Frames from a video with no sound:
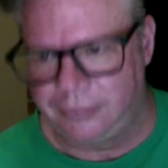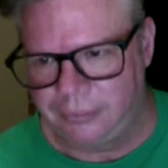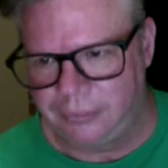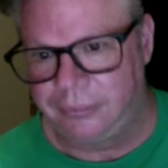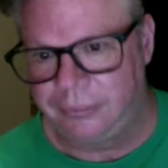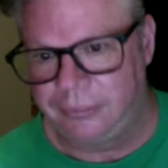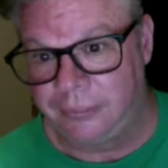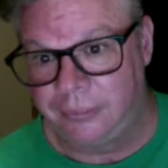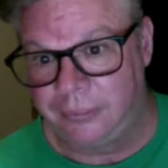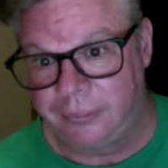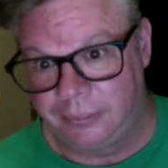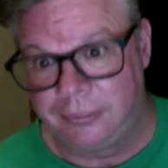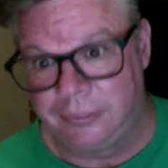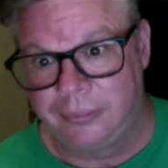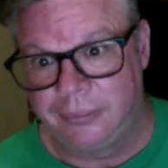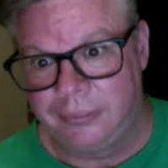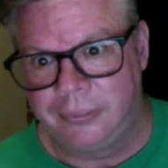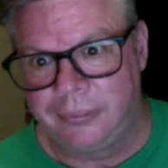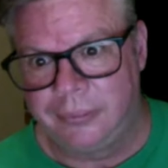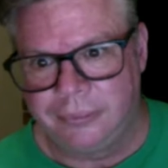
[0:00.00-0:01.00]

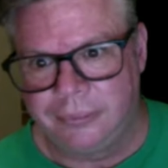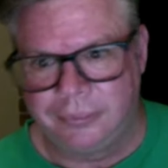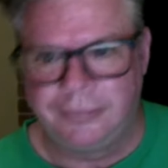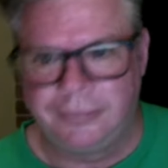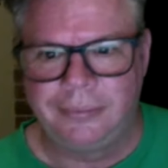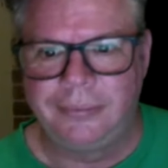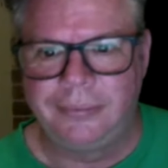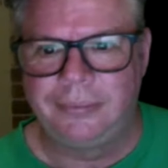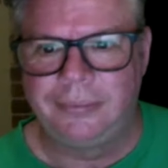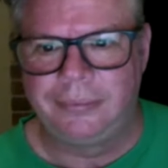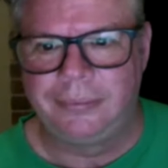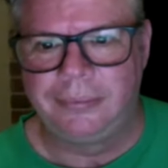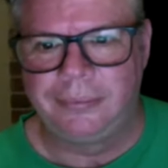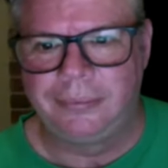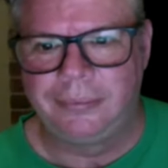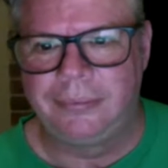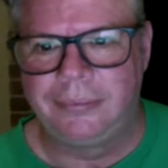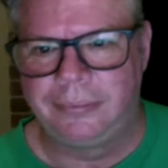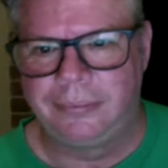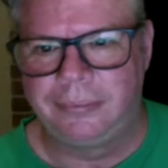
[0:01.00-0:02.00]

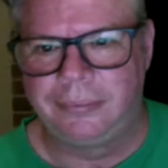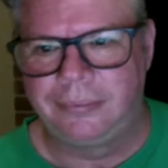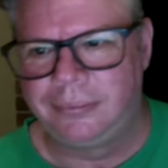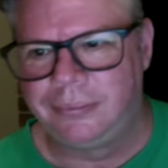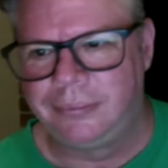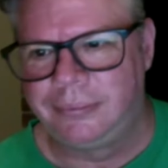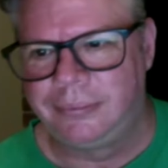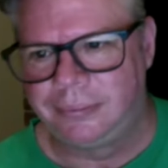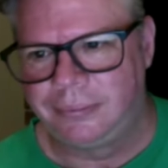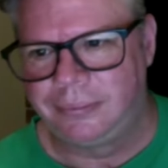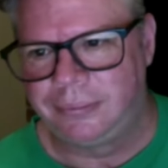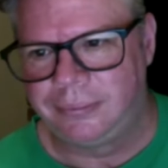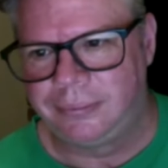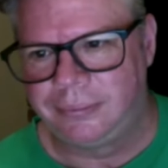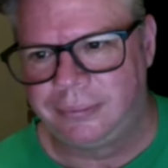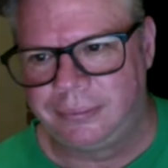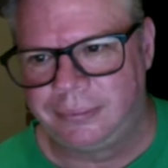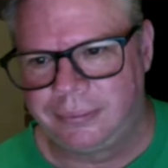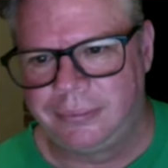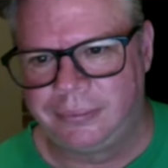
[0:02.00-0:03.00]

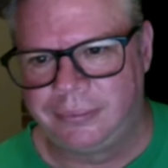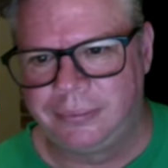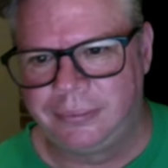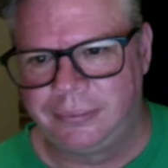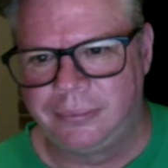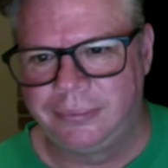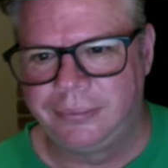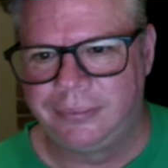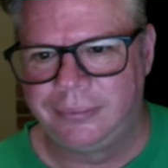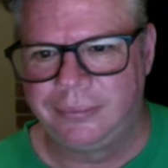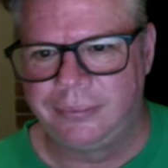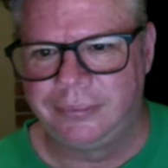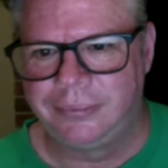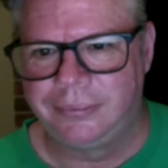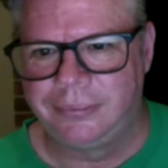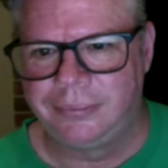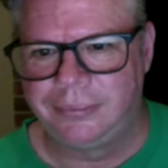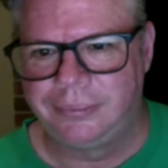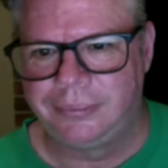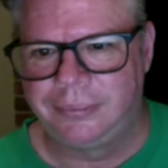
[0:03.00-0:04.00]

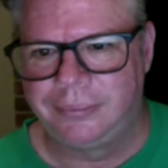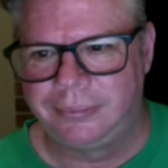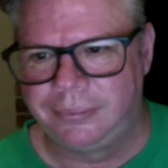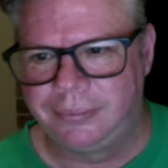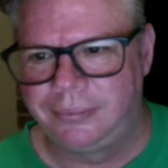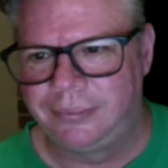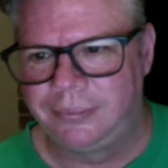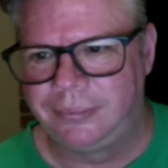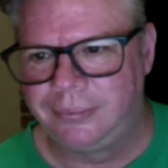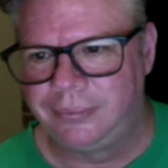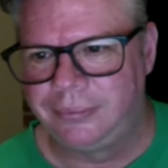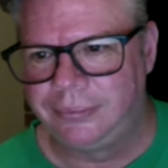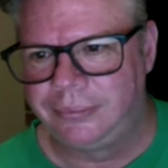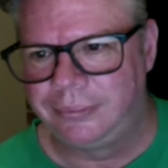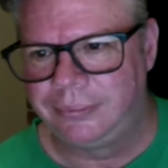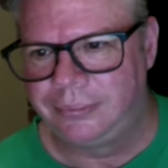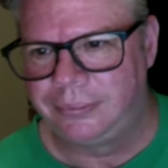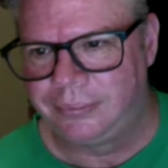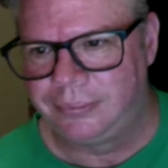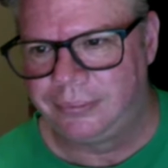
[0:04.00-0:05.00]

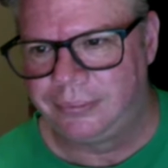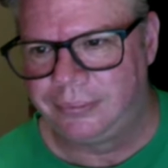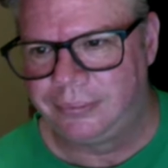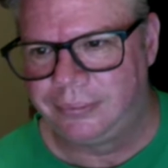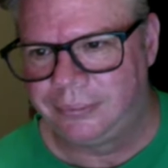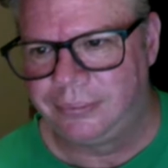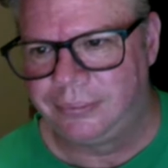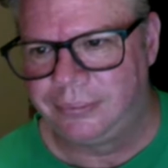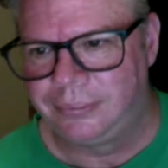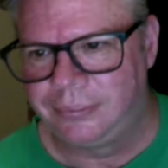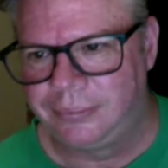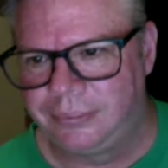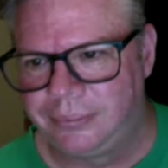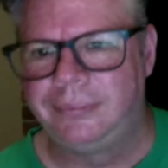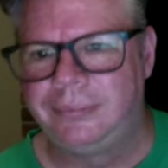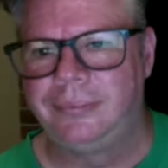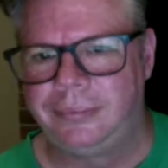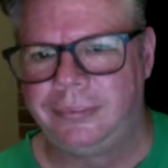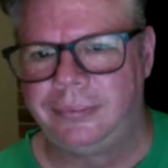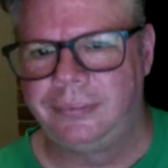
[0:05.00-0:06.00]

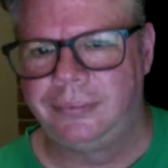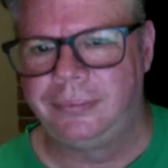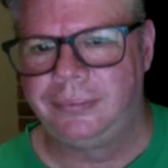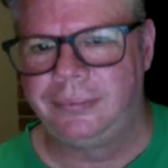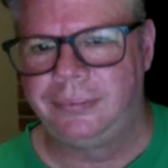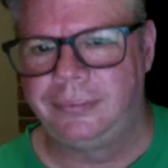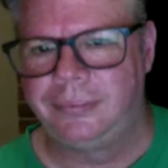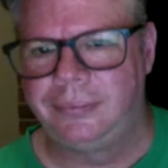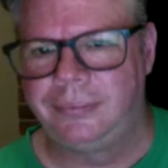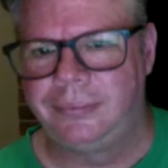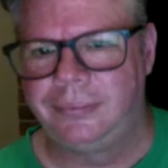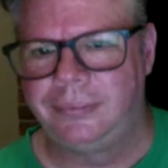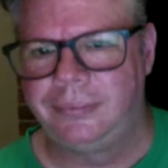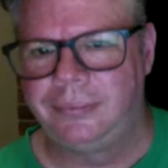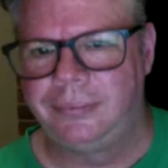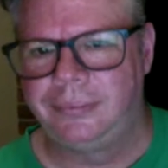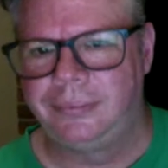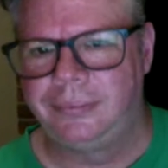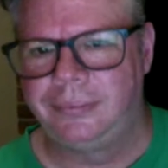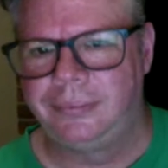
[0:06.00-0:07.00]

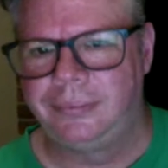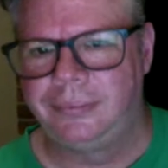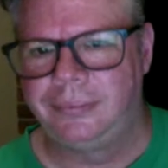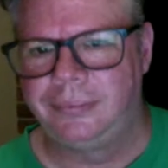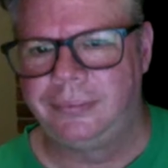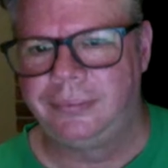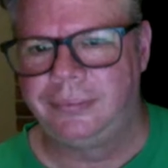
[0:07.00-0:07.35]
This person isn't speaking.